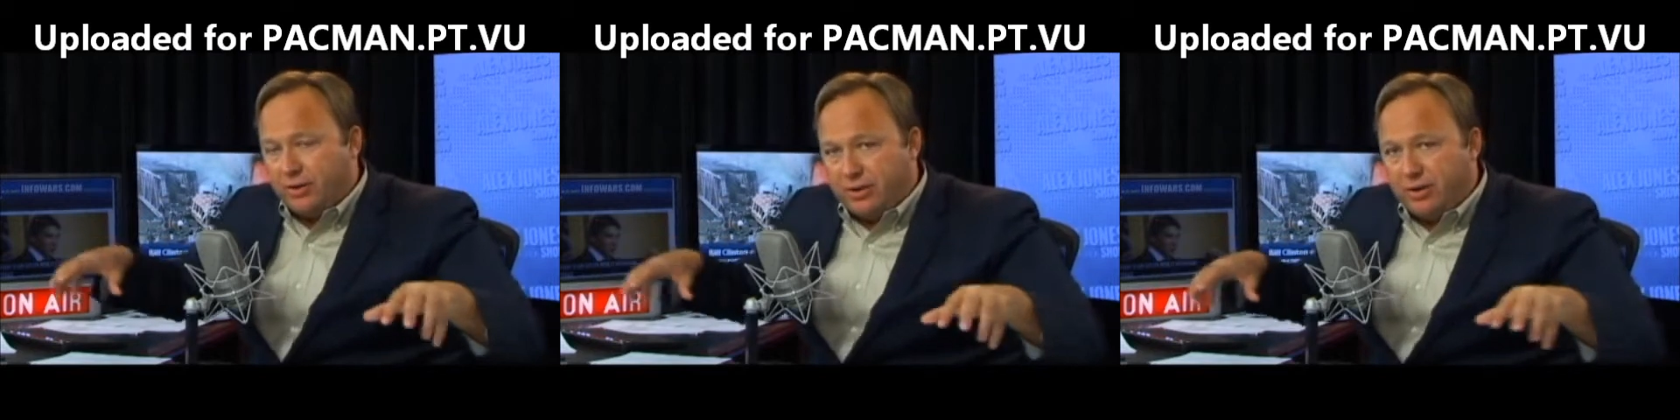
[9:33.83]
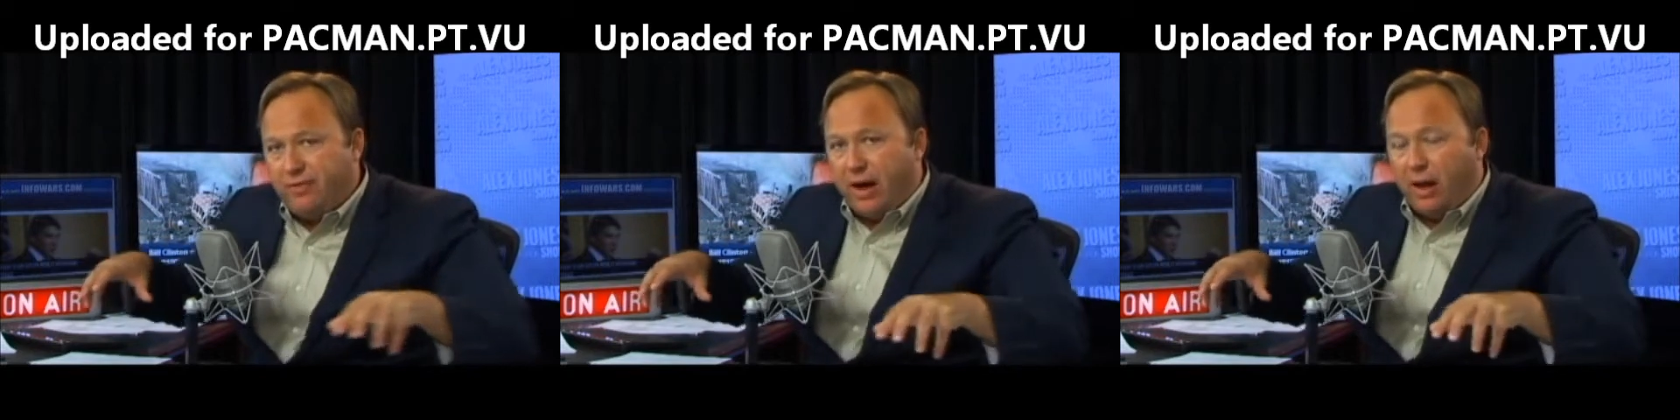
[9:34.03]

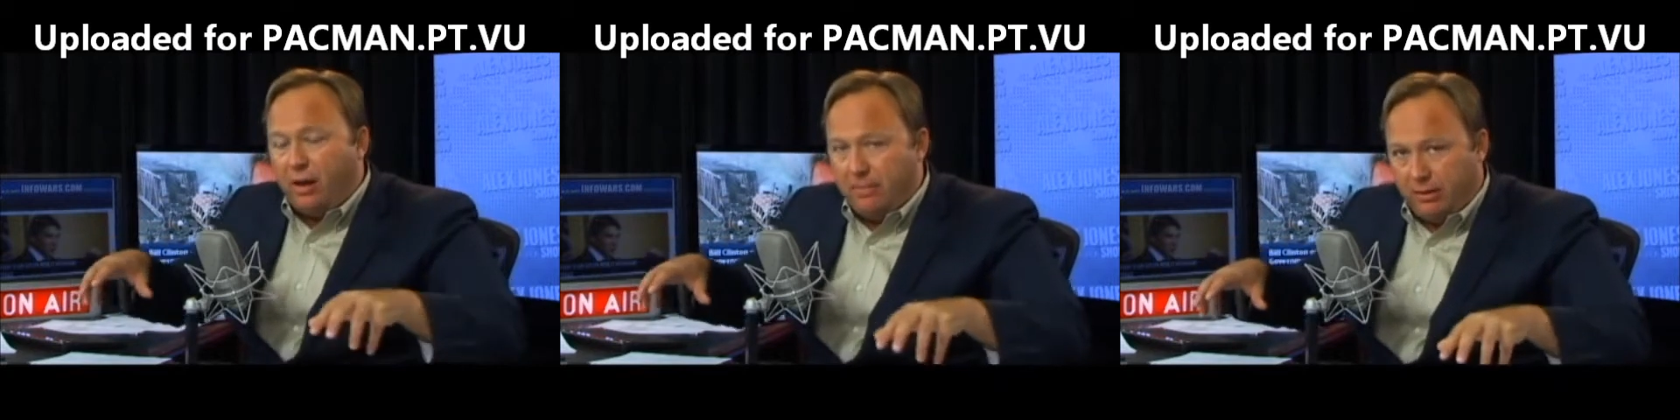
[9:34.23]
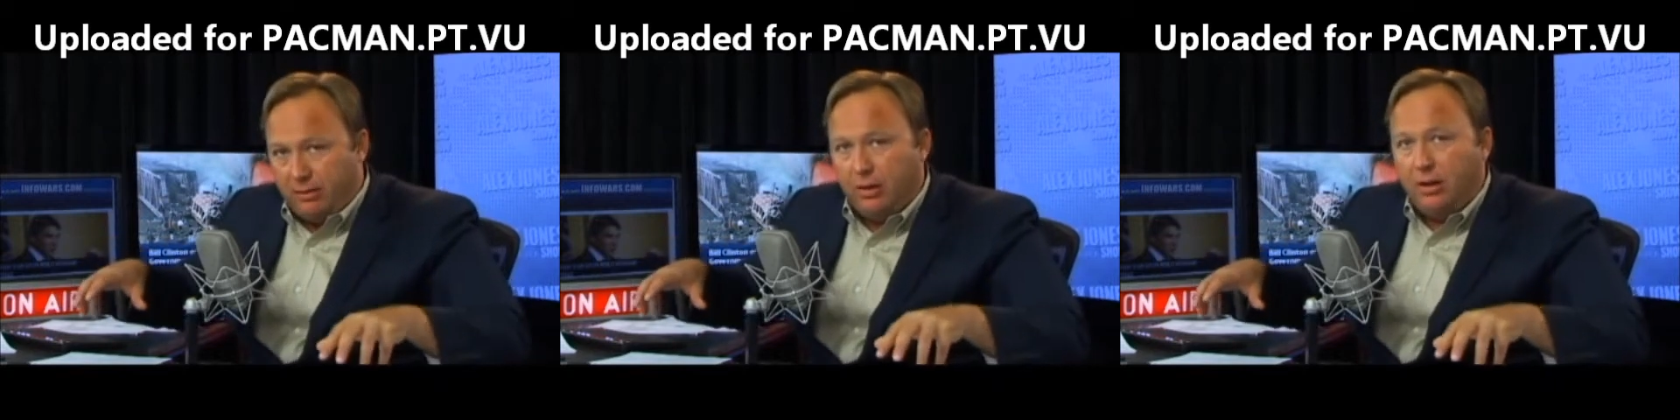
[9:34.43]

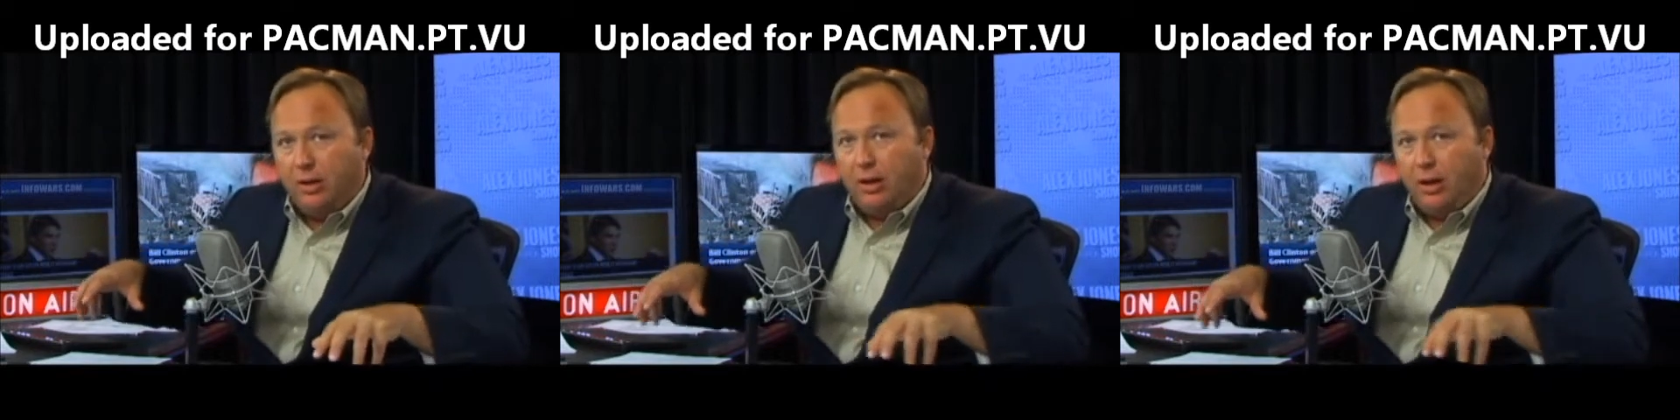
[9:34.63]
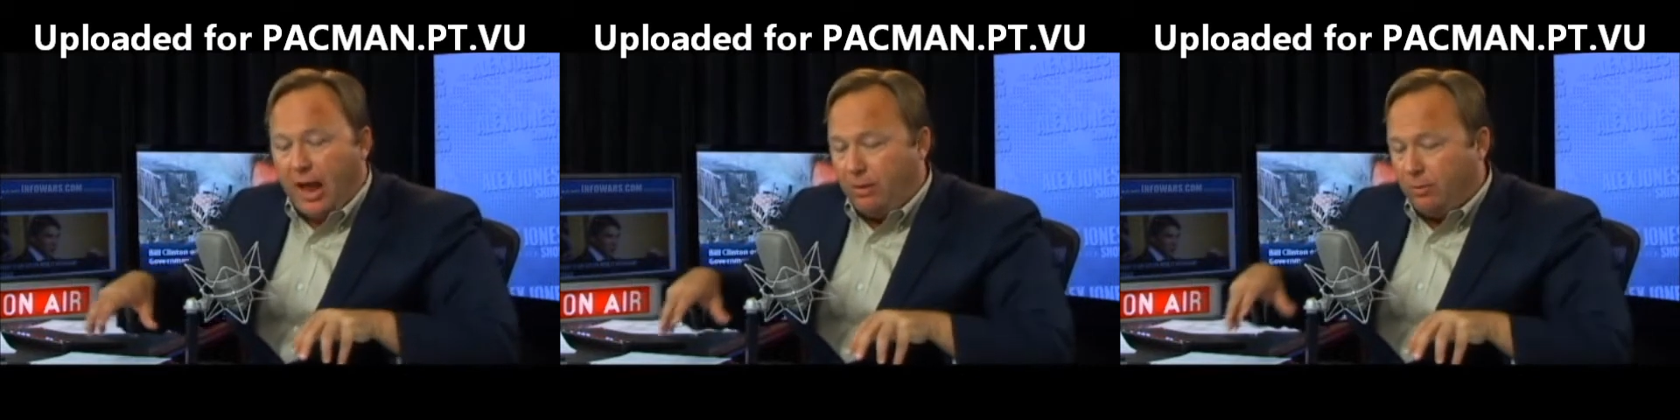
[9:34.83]
development,
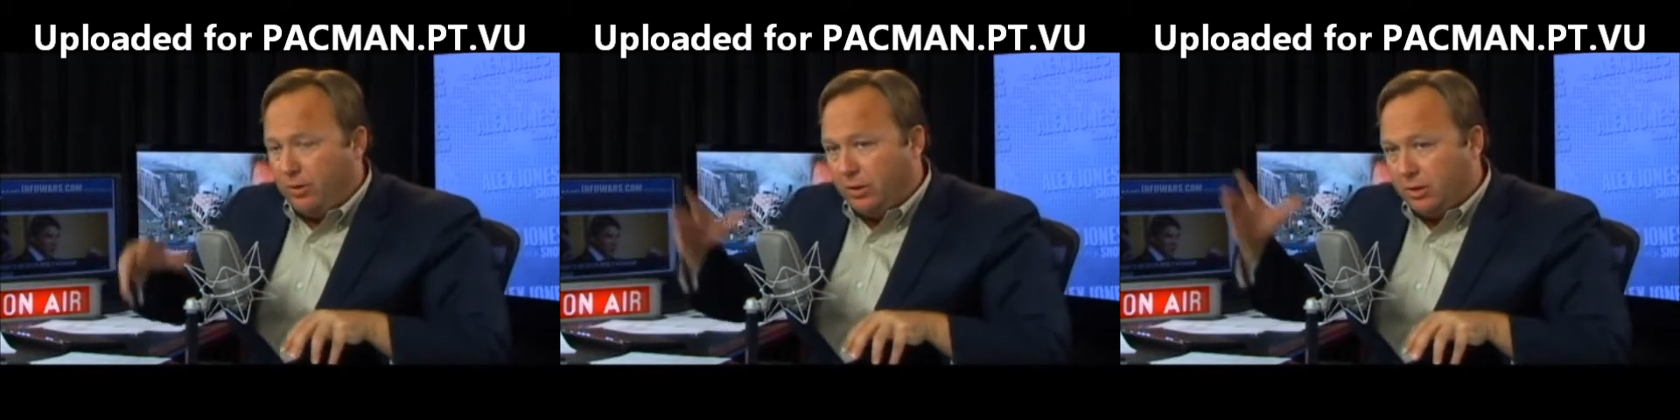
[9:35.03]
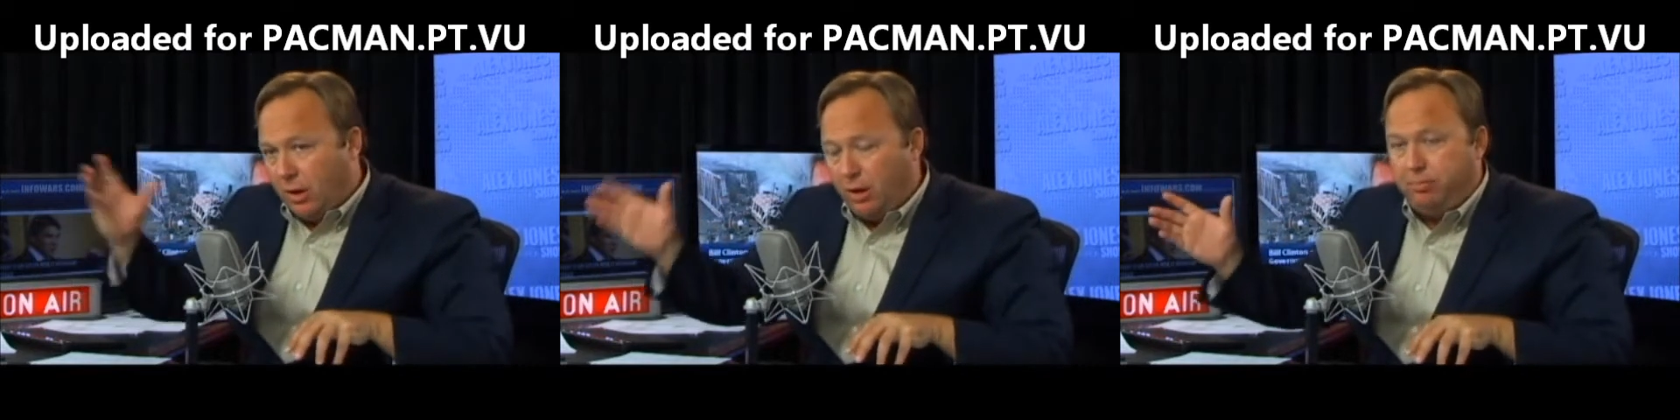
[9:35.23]
like with
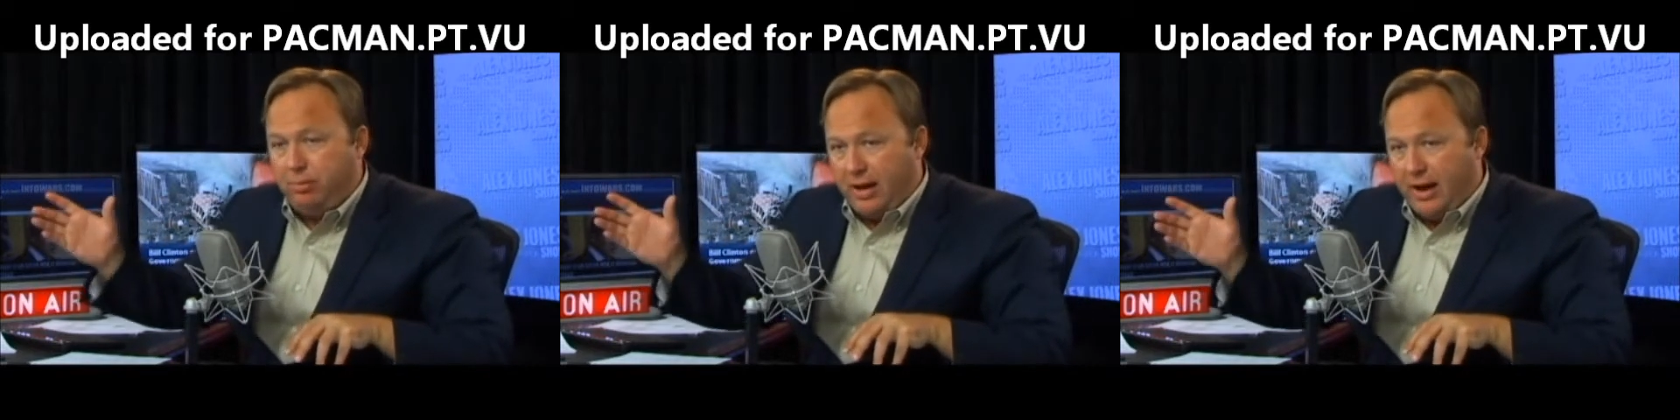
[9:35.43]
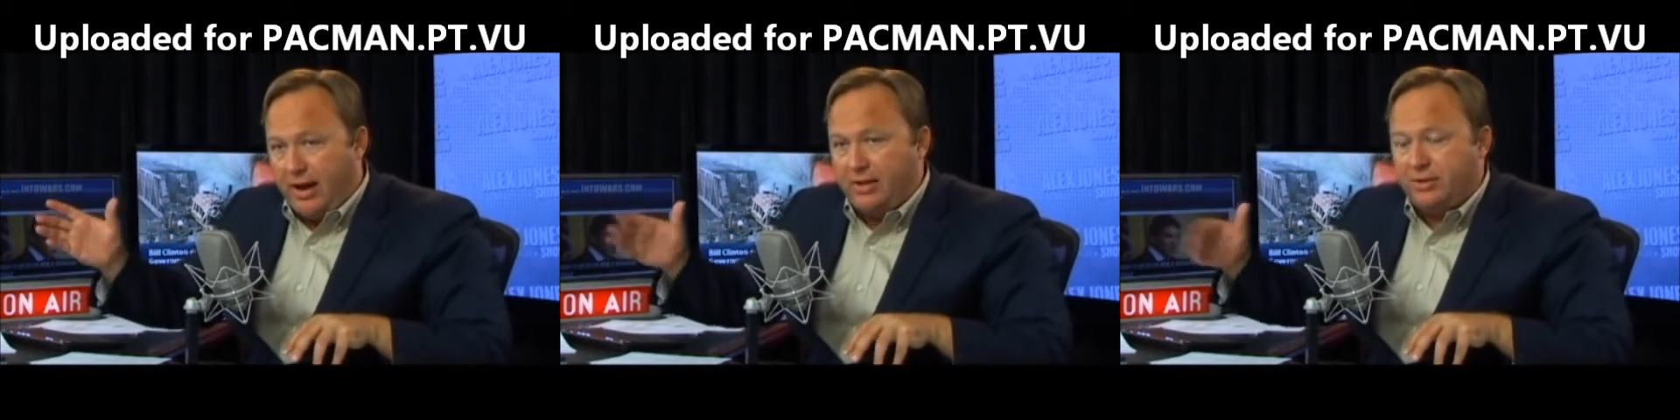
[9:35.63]
the coal
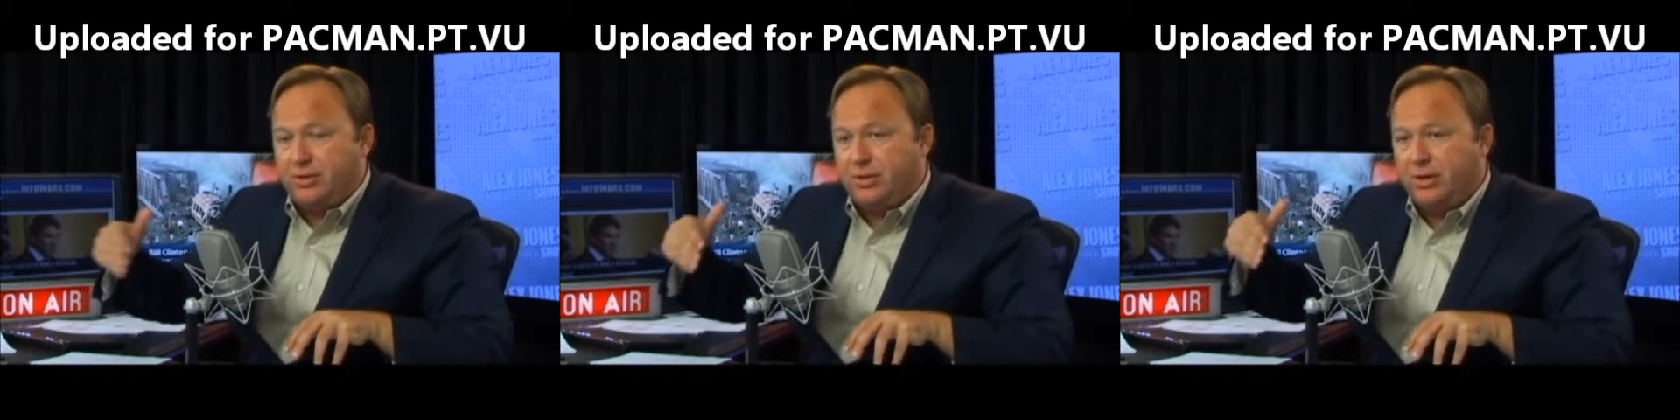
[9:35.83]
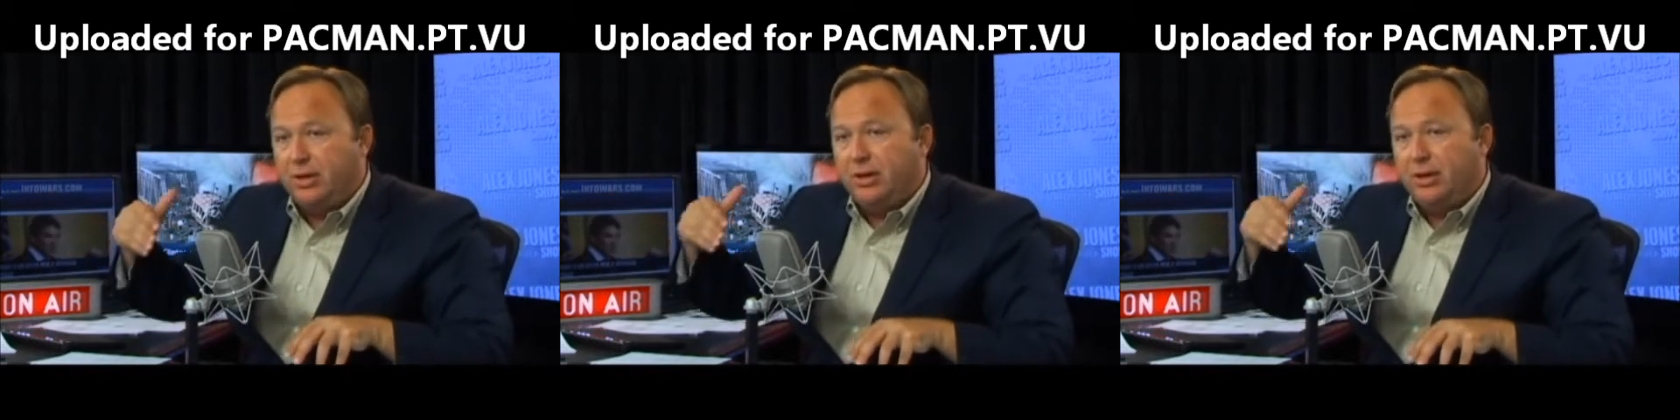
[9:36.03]
plants